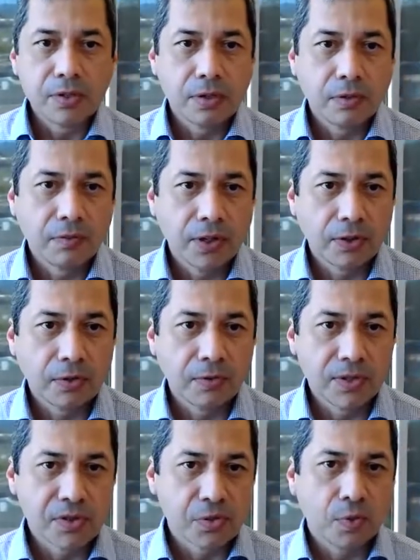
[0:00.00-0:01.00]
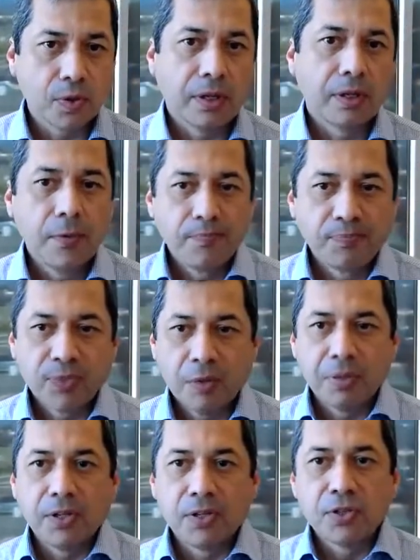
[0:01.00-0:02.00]
So very good reasons why
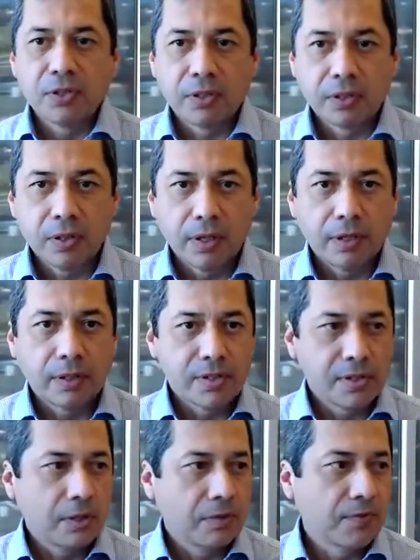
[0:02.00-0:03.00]
parents should consider